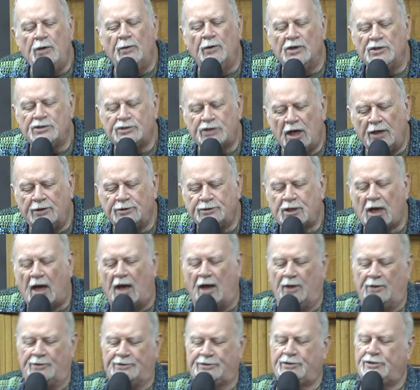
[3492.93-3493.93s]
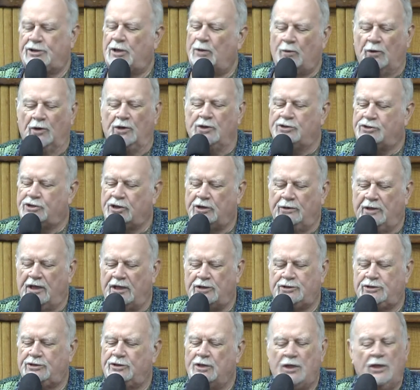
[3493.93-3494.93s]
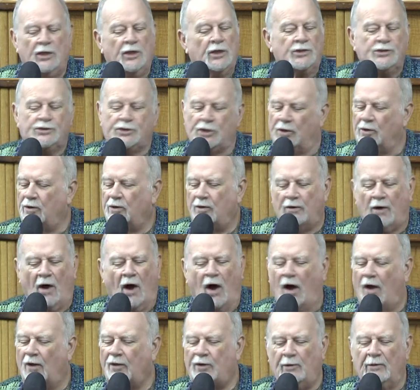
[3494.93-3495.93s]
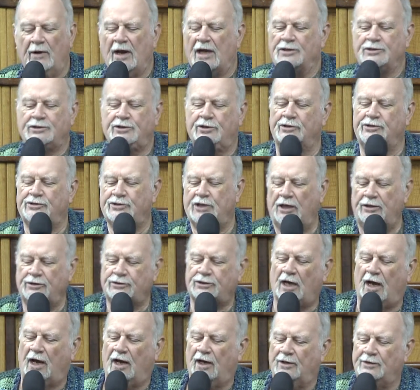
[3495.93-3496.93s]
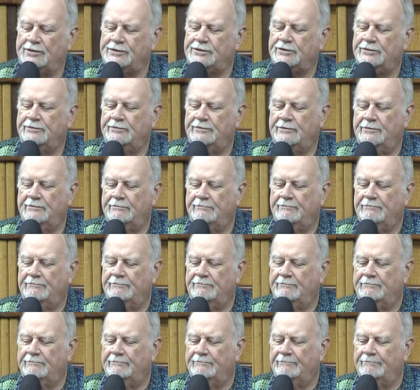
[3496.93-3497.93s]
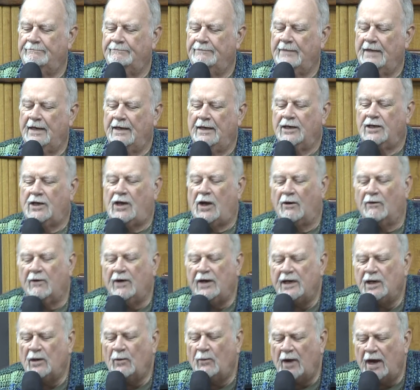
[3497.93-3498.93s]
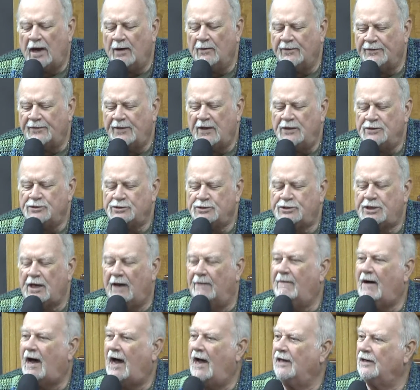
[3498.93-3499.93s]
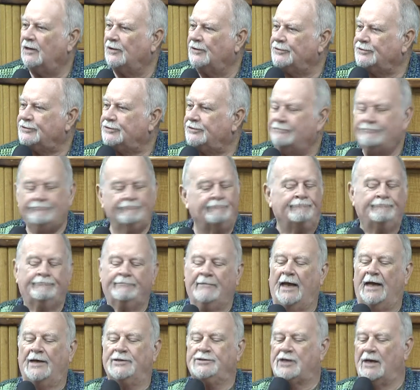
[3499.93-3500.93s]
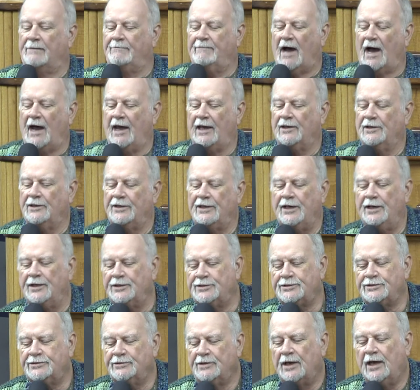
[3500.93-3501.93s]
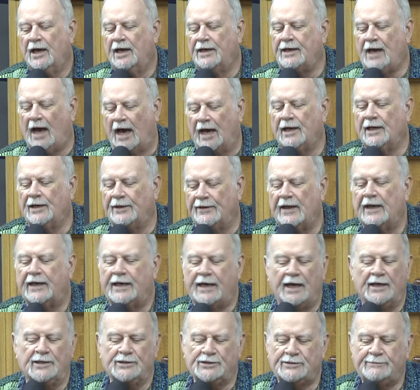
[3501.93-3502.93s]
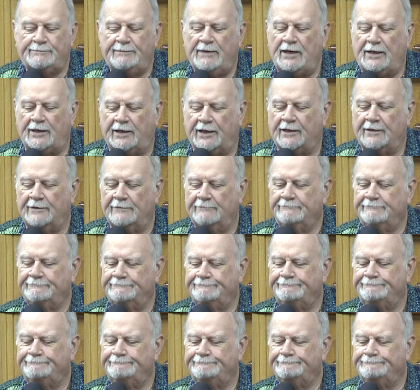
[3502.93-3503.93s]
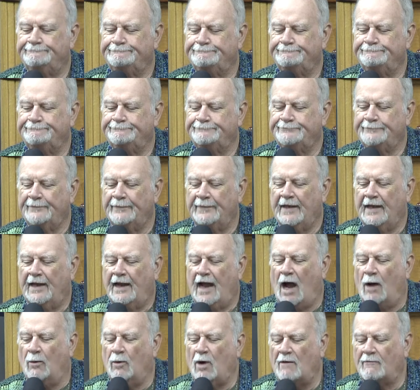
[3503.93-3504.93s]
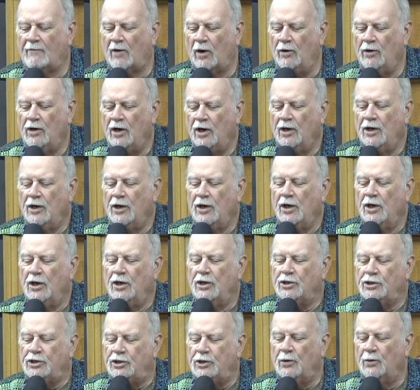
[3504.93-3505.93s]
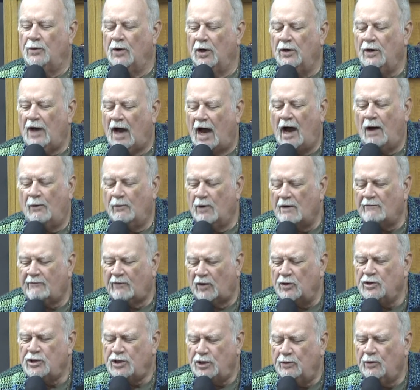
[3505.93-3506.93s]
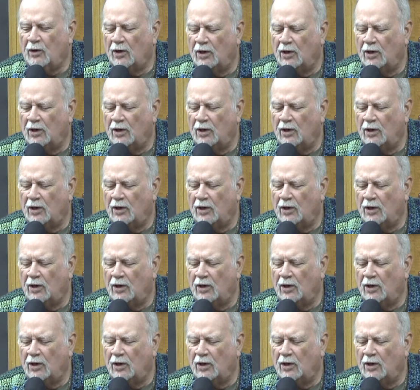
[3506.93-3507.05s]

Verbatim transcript: That means lack knowledge. You know that you were Gentiles, you weren't Jewish, so all the rest are Gentiles. Carried away with these dumb idols. A dumb idol is an idol that can't speak.